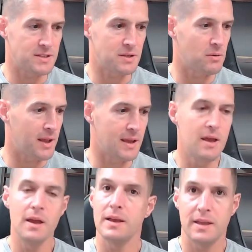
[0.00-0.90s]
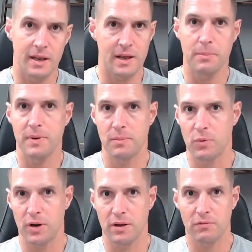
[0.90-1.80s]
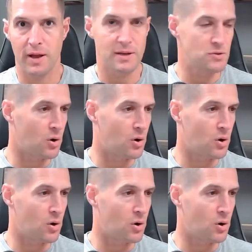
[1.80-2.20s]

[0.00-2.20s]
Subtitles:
So like getting up in the morning, right?